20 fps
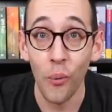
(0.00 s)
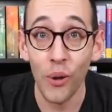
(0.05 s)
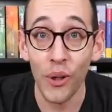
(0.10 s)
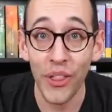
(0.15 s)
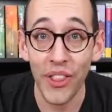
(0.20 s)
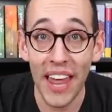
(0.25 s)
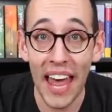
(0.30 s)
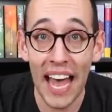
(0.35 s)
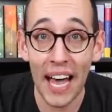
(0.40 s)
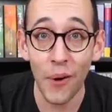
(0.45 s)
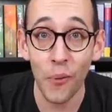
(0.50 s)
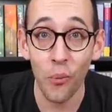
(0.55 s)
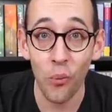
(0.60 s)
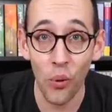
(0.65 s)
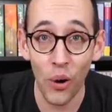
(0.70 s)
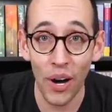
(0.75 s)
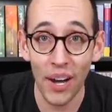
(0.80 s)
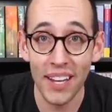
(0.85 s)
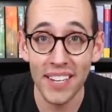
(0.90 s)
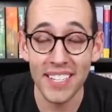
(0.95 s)
Well, that
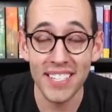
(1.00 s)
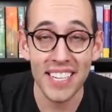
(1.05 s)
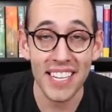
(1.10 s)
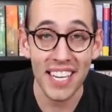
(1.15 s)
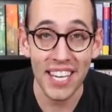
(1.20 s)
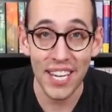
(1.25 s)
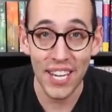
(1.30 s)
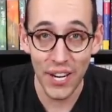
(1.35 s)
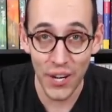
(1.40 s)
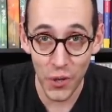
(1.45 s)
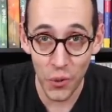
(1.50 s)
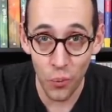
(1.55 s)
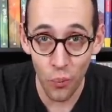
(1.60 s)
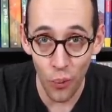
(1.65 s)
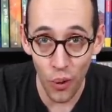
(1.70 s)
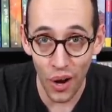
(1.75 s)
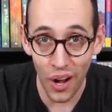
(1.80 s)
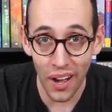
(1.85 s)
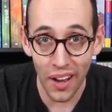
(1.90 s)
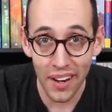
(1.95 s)
was year
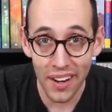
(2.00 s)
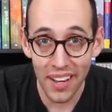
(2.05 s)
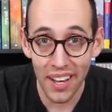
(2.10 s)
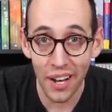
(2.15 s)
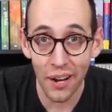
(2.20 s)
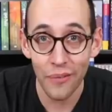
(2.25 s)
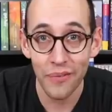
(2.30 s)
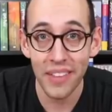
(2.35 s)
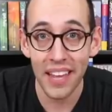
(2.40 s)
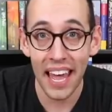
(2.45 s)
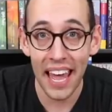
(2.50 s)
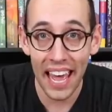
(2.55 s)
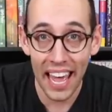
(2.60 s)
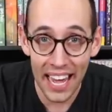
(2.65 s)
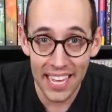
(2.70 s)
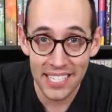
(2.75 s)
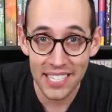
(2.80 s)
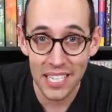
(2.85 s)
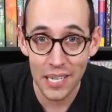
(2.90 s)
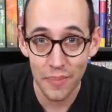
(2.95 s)
one of the
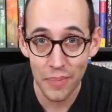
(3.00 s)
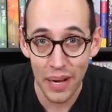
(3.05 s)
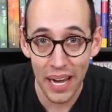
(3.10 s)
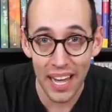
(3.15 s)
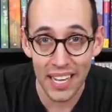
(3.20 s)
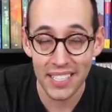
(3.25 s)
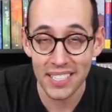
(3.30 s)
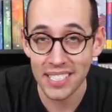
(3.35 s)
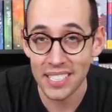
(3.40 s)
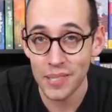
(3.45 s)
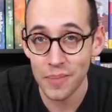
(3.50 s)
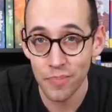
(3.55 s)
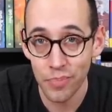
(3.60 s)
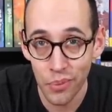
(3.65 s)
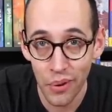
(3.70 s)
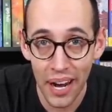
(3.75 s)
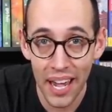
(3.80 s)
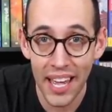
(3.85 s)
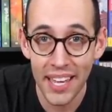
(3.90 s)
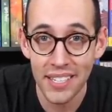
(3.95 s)
Azkabox, this
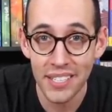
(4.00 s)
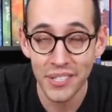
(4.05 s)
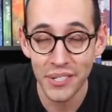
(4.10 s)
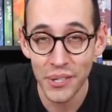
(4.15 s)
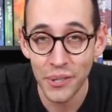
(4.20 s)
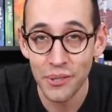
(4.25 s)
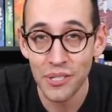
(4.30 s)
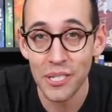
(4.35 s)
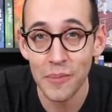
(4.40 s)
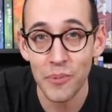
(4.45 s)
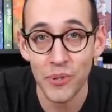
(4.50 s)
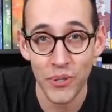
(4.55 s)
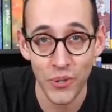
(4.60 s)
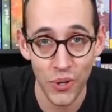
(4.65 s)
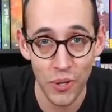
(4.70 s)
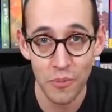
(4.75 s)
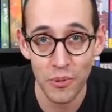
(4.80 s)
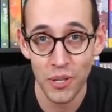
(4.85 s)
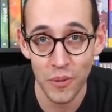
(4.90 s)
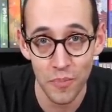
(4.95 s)
brand new
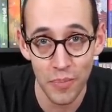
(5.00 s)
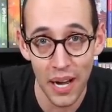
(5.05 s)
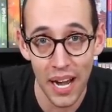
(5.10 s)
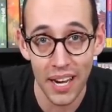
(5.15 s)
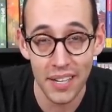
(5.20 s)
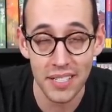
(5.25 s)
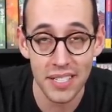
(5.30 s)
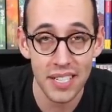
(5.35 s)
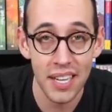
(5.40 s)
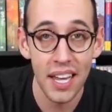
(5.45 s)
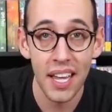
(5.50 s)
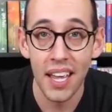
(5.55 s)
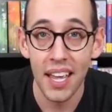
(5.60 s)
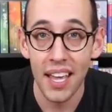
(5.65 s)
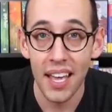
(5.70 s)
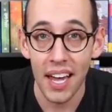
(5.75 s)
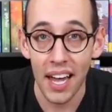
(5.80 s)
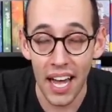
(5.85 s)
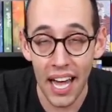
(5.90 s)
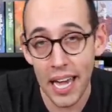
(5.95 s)
subscription box.
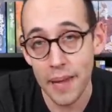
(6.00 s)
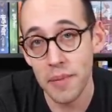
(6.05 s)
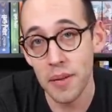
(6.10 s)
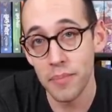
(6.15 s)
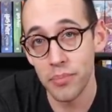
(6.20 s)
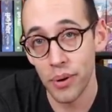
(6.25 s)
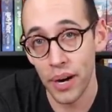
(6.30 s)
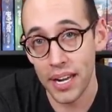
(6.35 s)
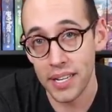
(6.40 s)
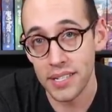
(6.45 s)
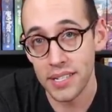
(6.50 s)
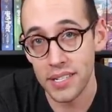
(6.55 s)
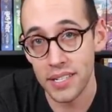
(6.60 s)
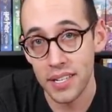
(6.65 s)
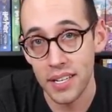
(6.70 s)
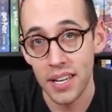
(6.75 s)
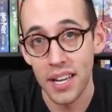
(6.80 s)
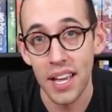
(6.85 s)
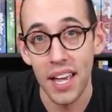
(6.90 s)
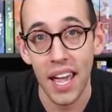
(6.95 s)
I'm
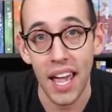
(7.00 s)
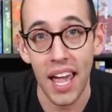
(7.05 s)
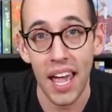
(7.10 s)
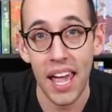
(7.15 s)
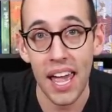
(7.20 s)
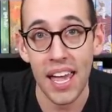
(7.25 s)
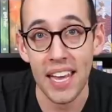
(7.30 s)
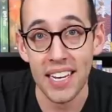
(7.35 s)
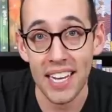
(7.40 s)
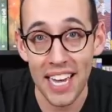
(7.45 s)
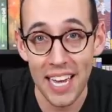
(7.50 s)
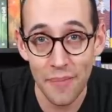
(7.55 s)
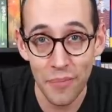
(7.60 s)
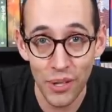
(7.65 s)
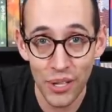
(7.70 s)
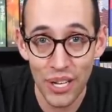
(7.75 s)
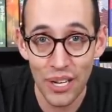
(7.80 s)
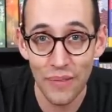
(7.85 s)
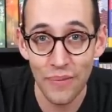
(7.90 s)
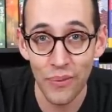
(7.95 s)
impressed, and I am
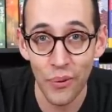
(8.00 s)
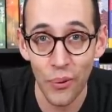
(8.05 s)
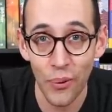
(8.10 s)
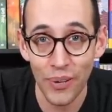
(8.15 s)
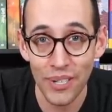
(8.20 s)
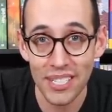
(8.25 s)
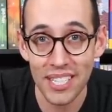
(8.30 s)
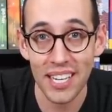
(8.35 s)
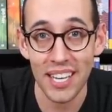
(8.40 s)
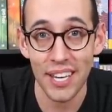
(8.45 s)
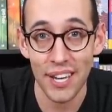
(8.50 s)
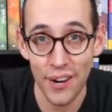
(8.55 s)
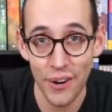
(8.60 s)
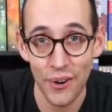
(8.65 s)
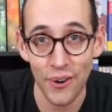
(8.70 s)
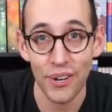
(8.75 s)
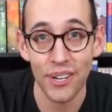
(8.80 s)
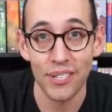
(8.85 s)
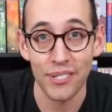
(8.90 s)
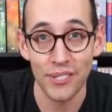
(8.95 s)
looking forward to
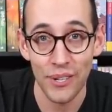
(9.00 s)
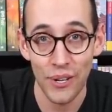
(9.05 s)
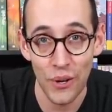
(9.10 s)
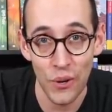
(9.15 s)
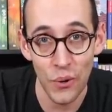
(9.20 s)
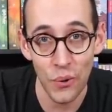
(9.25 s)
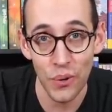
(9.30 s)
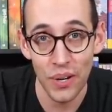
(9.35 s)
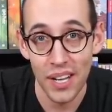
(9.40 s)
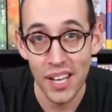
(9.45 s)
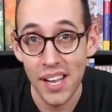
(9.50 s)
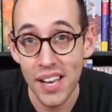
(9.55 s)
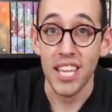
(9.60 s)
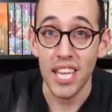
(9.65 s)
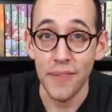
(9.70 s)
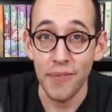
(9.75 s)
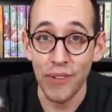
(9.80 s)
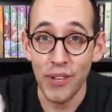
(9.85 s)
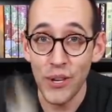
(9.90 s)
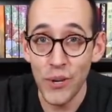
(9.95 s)
year two.
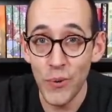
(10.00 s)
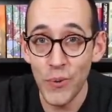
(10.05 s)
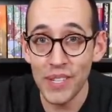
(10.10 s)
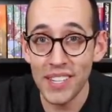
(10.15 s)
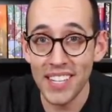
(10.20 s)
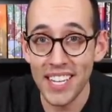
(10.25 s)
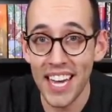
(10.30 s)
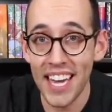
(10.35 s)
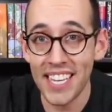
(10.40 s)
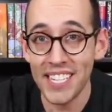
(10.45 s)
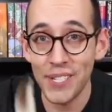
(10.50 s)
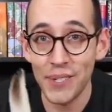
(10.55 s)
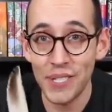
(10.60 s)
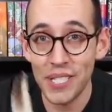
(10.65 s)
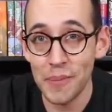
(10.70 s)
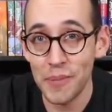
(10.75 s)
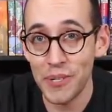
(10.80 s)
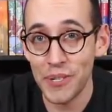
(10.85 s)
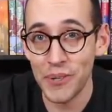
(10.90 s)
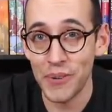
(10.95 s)
If you would like to
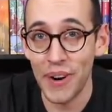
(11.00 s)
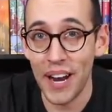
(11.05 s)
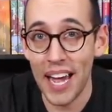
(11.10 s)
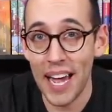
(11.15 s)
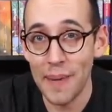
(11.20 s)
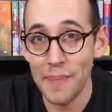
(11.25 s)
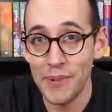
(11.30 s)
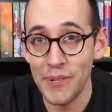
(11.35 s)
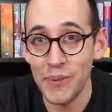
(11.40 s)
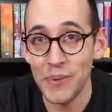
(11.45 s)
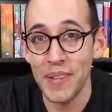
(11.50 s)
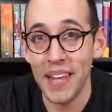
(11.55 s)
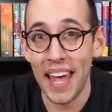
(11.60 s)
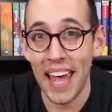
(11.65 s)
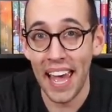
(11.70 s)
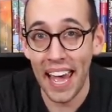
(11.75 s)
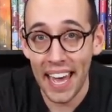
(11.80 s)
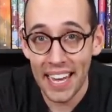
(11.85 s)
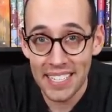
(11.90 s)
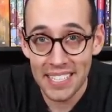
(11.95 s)
subscribe to the
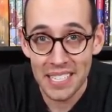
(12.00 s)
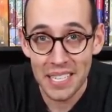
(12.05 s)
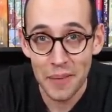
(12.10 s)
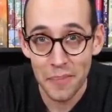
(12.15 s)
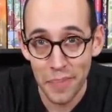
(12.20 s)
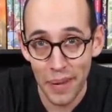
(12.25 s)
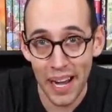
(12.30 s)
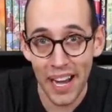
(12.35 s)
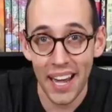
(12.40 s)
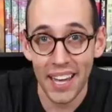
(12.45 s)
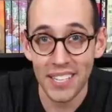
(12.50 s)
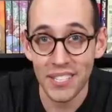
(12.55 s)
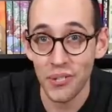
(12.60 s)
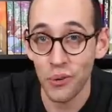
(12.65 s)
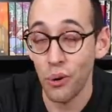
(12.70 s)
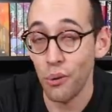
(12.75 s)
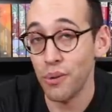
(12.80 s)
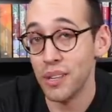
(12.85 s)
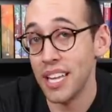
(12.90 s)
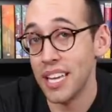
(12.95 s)

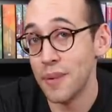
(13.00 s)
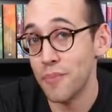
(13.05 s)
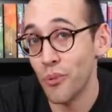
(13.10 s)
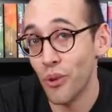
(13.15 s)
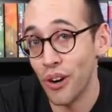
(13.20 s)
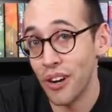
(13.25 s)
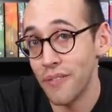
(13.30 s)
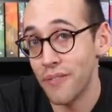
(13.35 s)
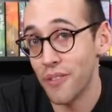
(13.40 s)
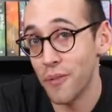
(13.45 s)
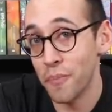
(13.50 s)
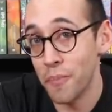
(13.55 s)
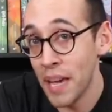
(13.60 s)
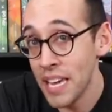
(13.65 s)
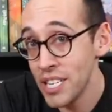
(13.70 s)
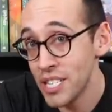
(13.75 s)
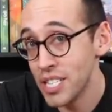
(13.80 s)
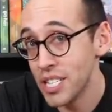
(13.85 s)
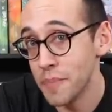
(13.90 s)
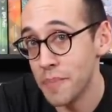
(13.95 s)
Azkabox or would like more
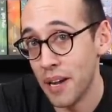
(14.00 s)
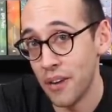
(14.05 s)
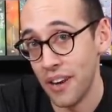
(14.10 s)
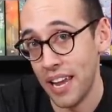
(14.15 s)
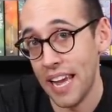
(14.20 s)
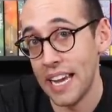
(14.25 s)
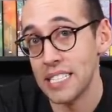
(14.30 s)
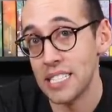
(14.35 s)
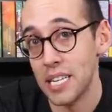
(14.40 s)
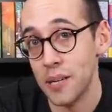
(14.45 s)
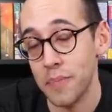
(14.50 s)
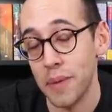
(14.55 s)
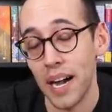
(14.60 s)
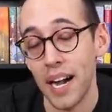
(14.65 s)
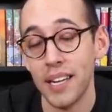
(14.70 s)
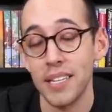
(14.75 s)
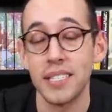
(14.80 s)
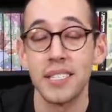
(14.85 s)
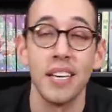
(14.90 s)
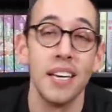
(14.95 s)
information about
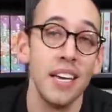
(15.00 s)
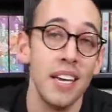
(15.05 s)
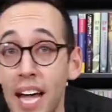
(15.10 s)
Azkabox,